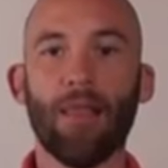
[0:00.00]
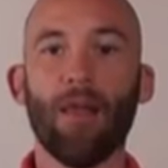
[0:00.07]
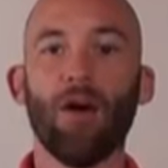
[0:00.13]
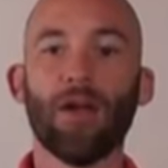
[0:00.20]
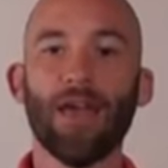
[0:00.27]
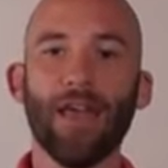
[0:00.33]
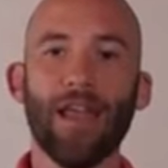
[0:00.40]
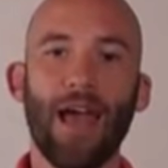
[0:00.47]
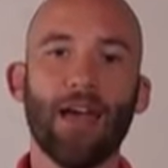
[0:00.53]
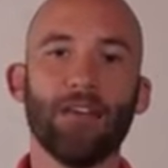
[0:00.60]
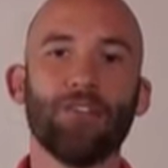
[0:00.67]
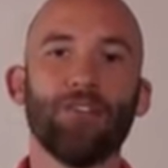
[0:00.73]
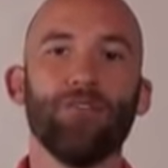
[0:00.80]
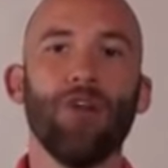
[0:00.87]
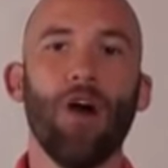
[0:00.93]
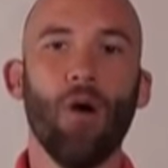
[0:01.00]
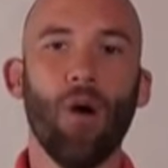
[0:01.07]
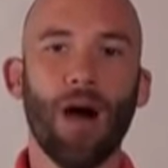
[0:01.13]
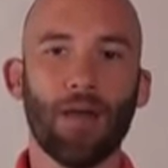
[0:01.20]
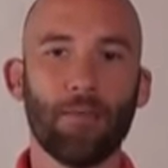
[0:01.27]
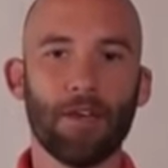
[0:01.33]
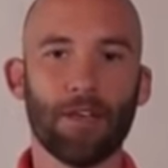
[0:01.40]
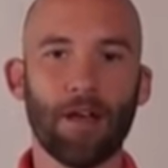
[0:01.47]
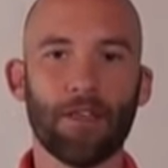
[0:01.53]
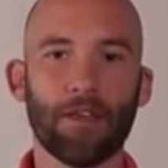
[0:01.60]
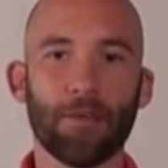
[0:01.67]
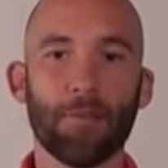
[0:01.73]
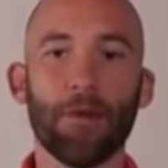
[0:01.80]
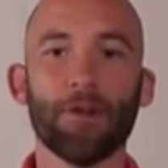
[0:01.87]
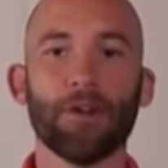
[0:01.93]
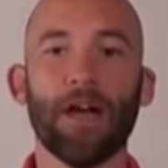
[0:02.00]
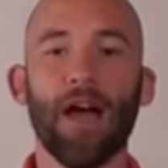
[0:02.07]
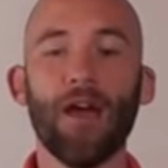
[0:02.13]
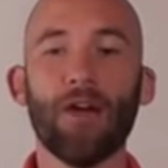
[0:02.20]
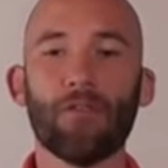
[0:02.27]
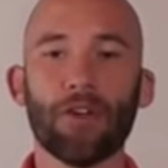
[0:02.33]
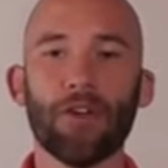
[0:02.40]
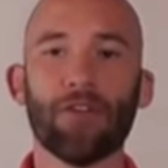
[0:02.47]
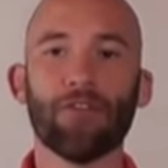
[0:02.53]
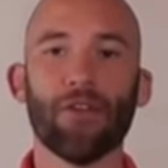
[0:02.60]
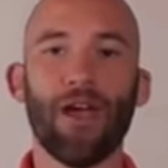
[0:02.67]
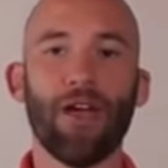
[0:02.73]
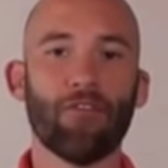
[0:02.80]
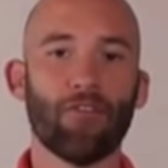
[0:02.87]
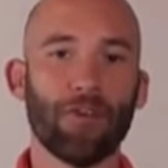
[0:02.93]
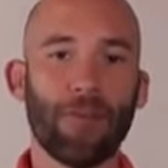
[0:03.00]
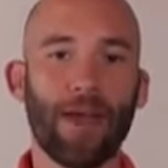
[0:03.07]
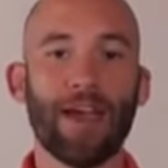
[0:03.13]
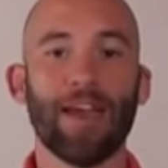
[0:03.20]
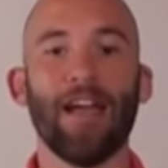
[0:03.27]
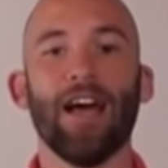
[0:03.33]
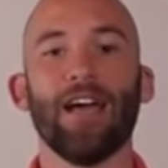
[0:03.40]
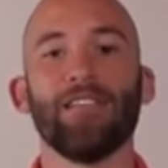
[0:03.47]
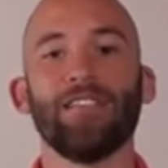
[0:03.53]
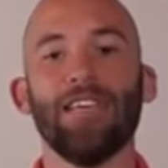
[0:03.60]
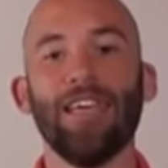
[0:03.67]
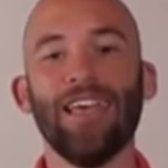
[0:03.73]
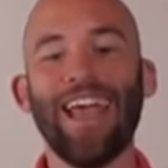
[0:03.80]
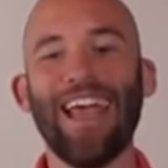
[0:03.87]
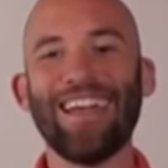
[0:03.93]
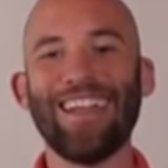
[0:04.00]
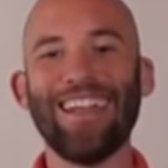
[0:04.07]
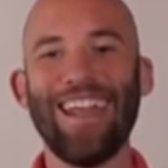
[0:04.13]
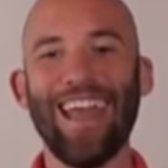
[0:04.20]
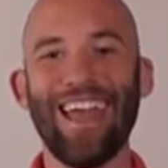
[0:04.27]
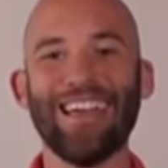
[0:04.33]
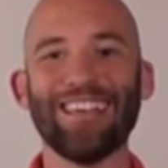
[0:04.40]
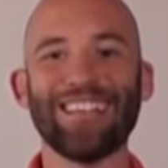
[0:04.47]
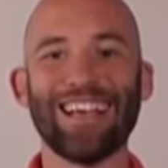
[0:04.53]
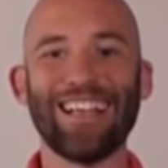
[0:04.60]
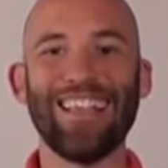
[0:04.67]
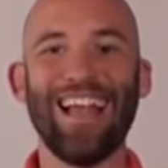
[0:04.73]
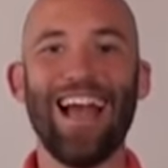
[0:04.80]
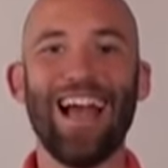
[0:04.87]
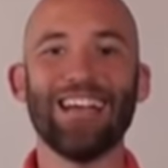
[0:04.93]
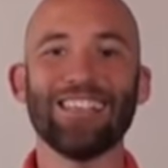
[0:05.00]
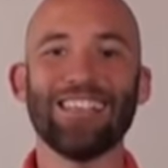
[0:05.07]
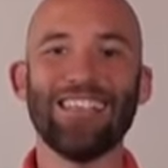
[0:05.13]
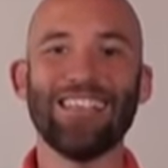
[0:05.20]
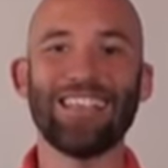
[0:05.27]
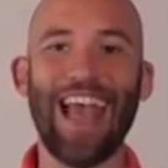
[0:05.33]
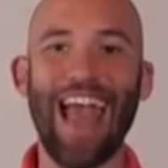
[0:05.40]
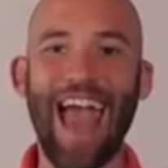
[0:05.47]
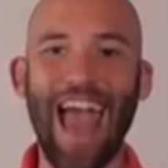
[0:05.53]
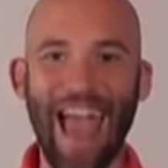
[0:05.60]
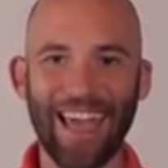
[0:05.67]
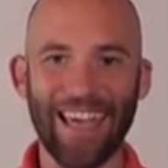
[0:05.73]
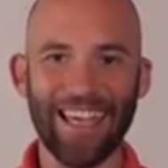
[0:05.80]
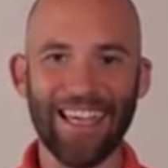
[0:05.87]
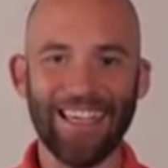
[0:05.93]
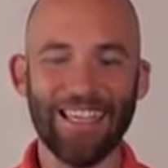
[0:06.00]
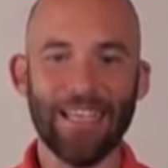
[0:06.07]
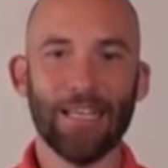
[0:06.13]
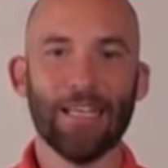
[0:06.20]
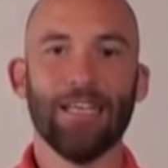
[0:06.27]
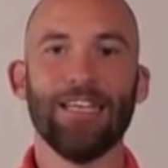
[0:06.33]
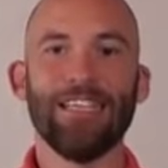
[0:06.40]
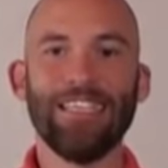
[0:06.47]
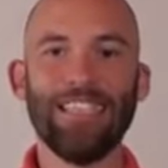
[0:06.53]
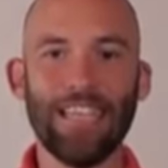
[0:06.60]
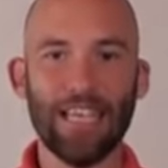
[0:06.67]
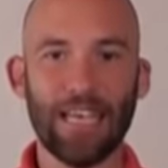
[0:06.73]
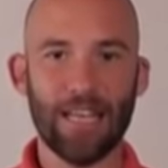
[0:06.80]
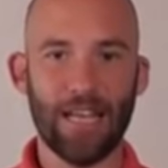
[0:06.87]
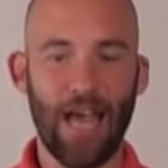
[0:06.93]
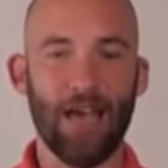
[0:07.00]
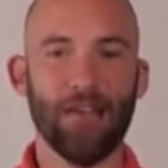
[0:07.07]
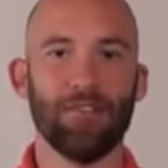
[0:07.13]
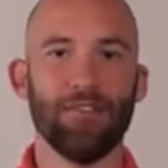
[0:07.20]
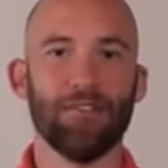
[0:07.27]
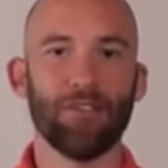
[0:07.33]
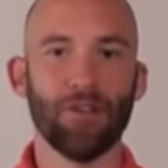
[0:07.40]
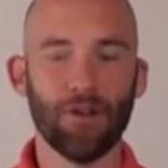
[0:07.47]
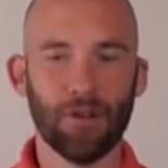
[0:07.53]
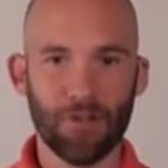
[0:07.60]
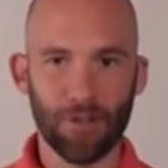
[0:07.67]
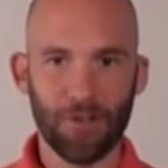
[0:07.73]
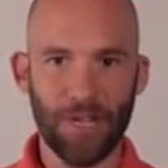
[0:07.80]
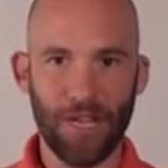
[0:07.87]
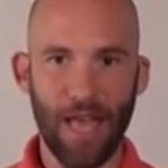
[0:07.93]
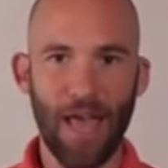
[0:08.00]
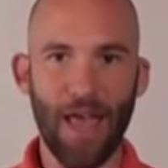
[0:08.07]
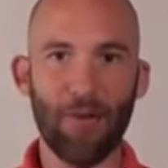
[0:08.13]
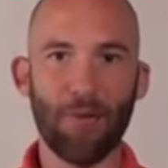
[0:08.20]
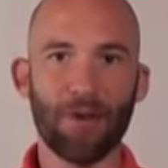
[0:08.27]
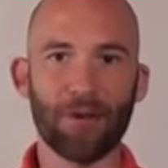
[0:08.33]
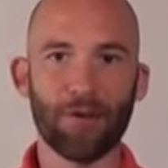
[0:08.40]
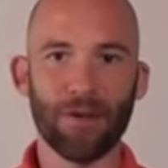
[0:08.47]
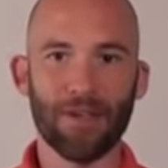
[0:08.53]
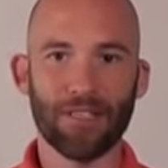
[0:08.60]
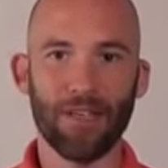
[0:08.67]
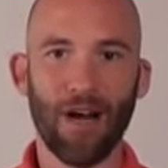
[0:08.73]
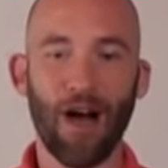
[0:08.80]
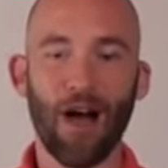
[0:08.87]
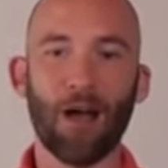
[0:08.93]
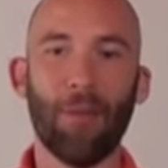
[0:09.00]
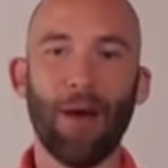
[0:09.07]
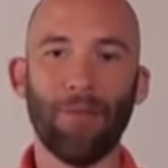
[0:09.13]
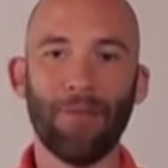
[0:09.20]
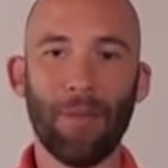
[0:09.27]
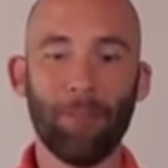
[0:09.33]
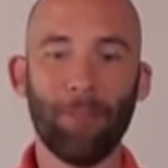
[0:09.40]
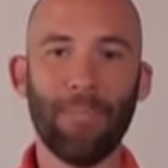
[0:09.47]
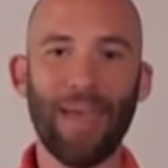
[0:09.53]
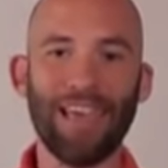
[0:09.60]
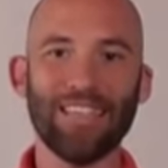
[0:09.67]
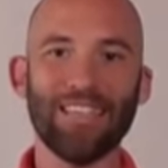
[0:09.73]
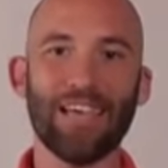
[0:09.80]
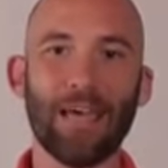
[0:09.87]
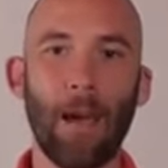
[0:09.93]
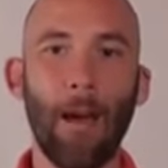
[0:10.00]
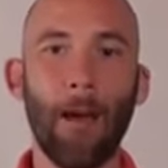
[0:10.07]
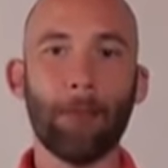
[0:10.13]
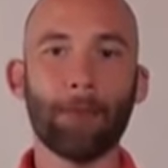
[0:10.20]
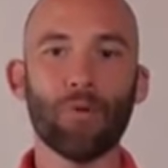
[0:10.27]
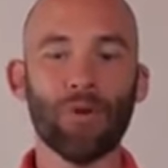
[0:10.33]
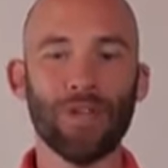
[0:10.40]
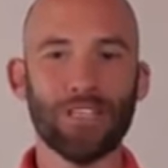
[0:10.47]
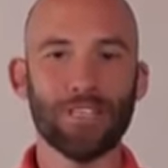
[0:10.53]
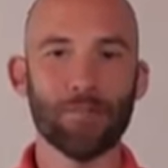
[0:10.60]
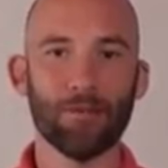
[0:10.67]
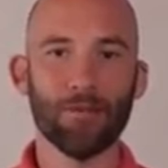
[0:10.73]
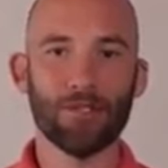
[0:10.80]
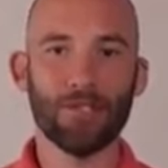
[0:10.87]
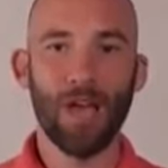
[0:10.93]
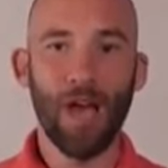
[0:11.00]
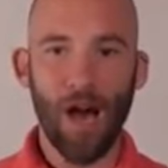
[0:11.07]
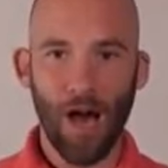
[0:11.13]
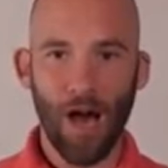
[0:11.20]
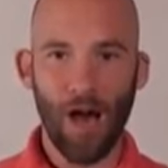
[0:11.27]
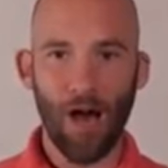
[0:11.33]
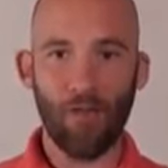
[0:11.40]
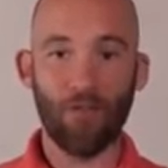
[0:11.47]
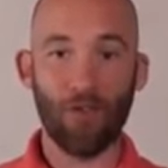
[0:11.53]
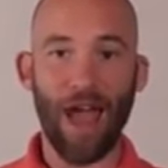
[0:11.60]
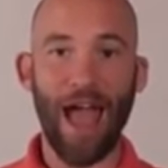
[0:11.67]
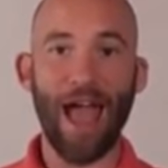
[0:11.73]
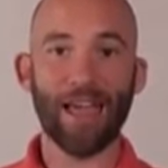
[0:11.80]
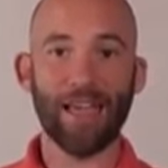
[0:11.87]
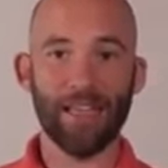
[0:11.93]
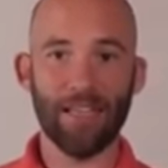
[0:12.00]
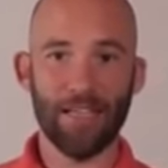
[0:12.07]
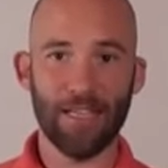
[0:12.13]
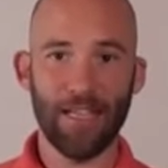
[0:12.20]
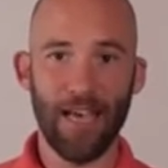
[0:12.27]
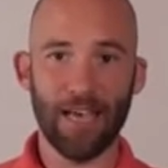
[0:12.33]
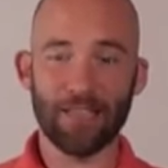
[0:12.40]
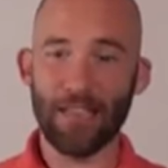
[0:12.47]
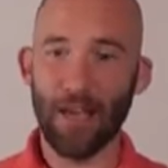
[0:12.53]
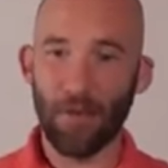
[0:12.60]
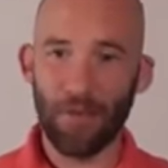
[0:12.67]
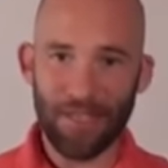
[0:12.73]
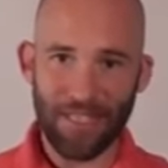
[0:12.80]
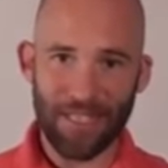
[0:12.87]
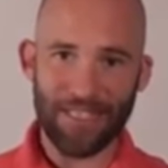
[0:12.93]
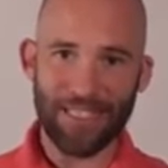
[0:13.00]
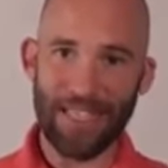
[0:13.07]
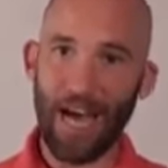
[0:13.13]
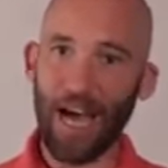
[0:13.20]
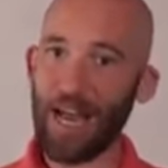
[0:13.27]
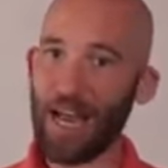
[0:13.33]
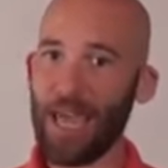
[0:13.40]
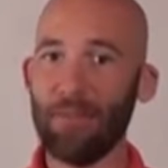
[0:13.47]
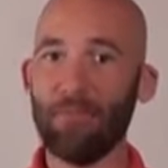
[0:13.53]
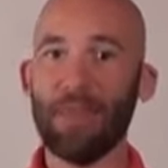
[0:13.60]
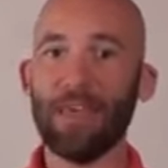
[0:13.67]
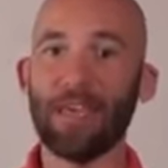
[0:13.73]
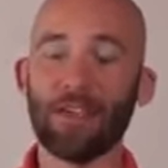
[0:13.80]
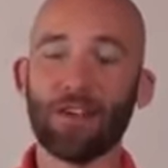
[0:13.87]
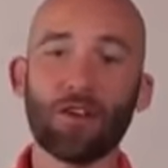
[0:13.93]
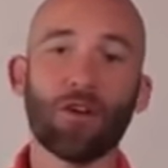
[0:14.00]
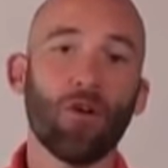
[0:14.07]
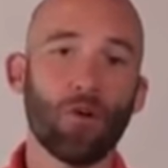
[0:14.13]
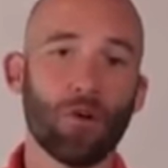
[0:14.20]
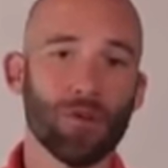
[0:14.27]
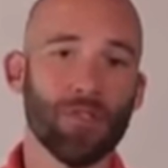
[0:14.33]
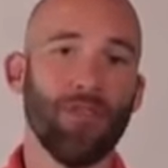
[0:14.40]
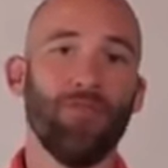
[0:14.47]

Hello again. As you know, I'm Eli the Computer Guy over here for Everyman IT, and today's class is hacking DNS. So today we are going to talk about the basic principles for hacking DNS. Now, this is not a beginner course.